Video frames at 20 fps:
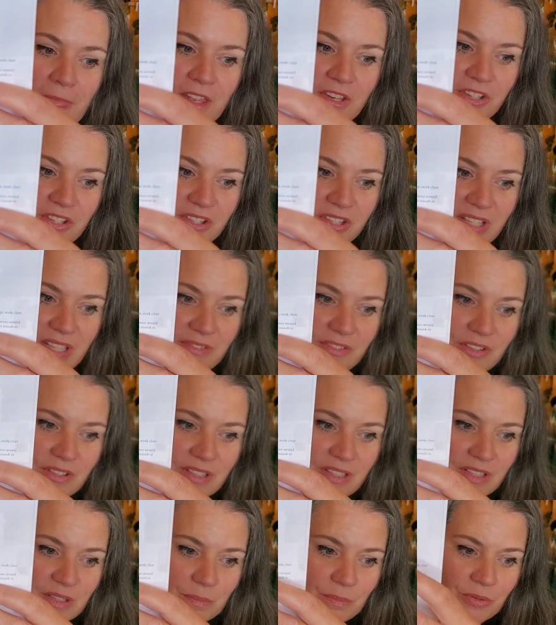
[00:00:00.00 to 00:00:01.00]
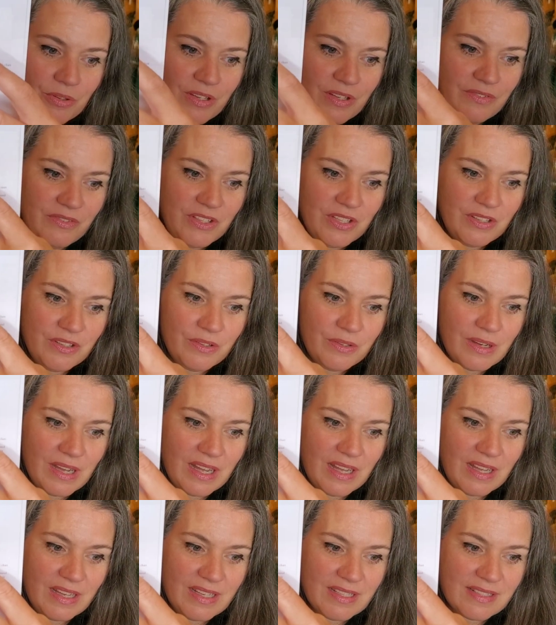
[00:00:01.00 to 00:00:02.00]
Just to give you a little preview,
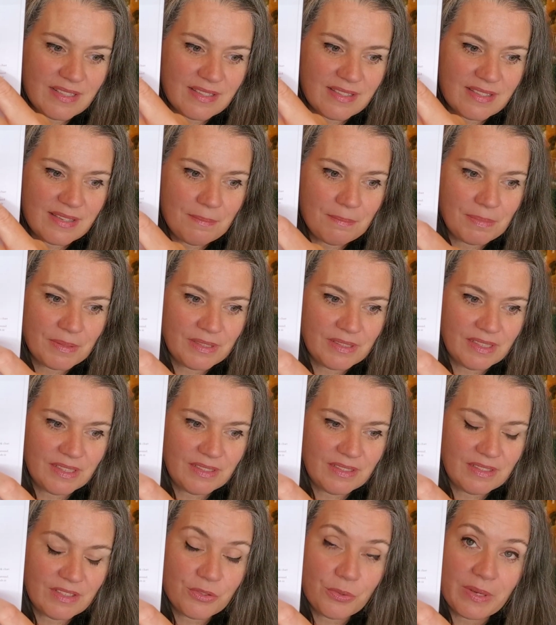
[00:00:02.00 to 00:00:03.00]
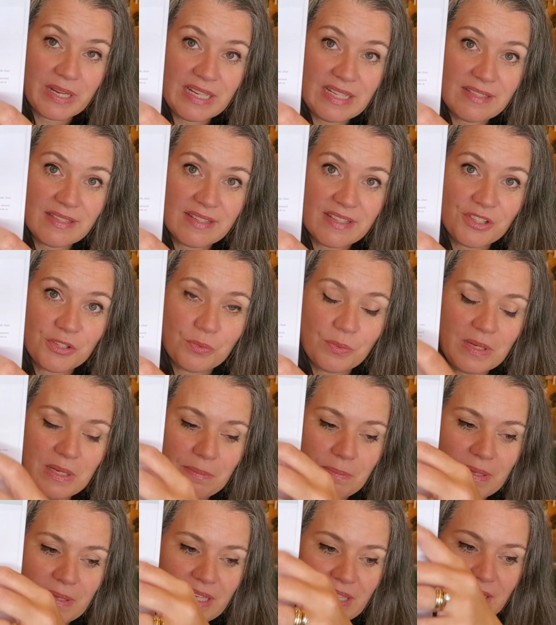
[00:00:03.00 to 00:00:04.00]
it's a simple little 20 stitch
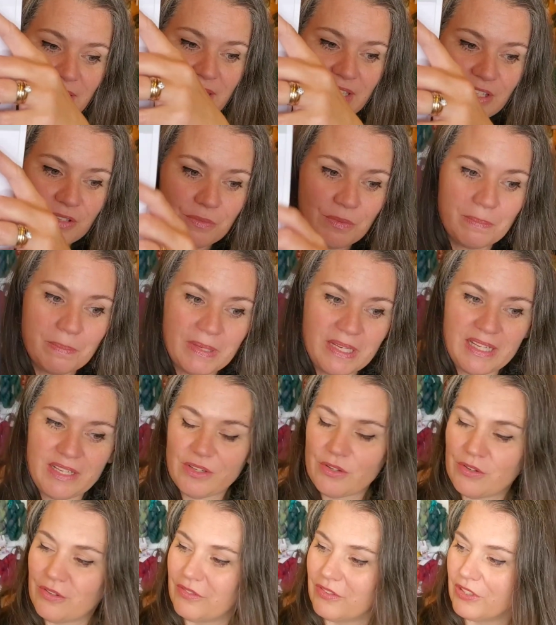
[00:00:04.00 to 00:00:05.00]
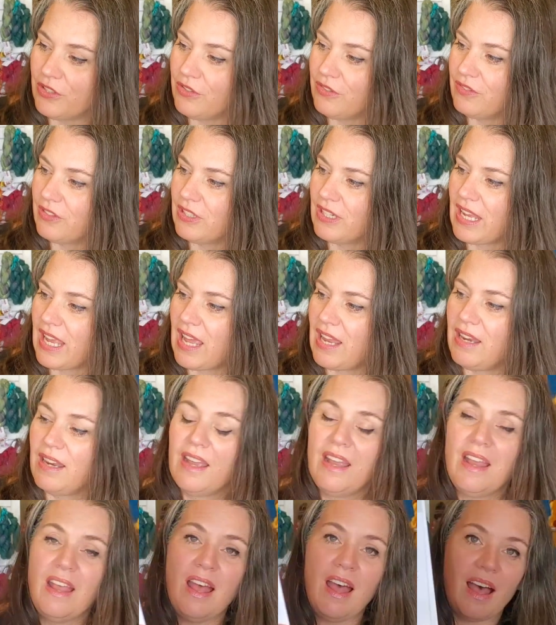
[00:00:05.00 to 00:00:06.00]
repeat that you repeat over and over again.
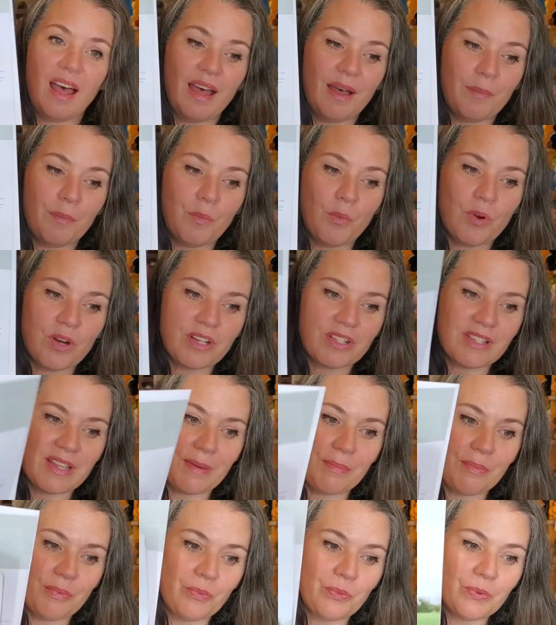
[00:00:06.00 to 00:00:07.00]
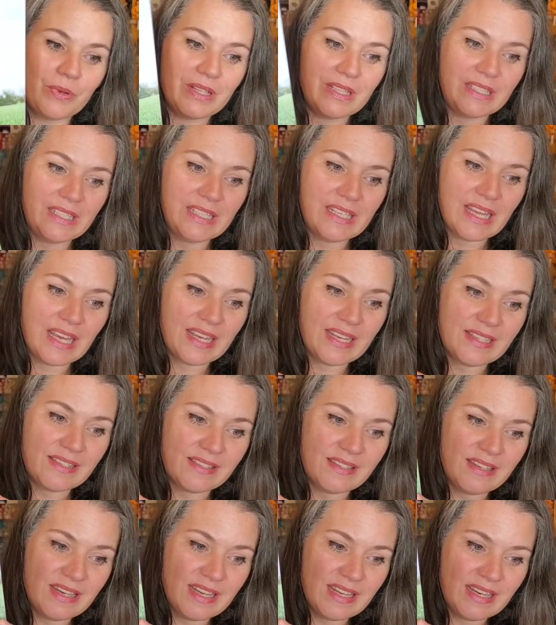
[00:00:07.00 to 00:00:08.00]
Works up really
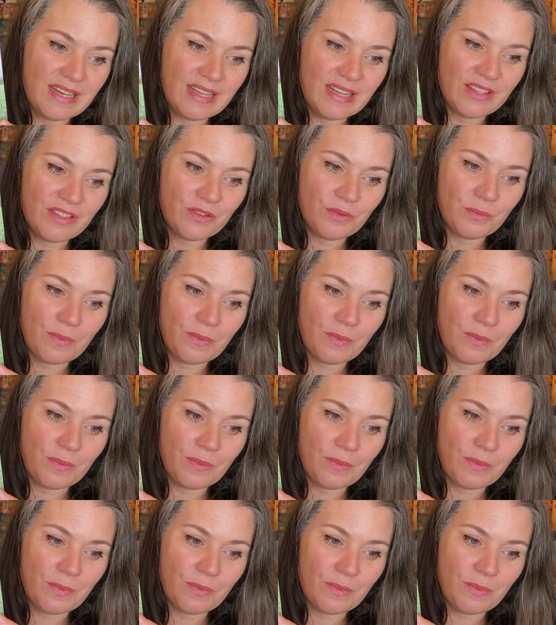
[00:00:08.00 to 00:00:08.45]
nice, knit in the